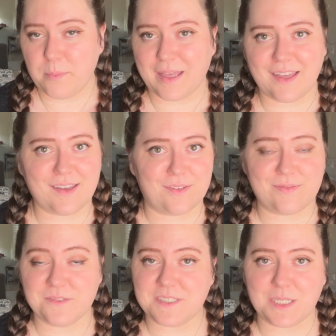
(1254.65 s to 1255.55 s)
pet of
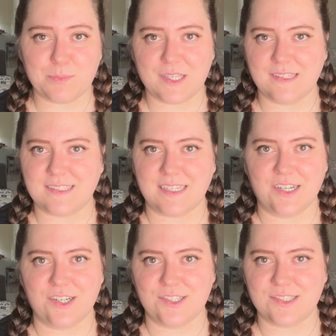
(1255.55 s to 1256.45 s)
15 plus
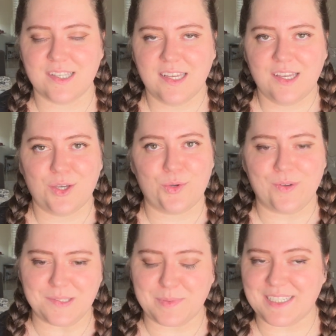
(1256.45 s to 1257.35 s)
years who
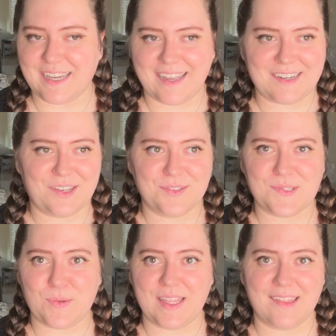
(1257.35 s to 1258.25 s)
has been
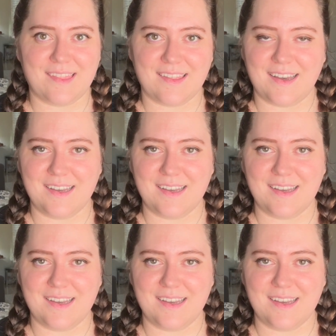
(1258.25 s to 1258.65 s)
diagnosed with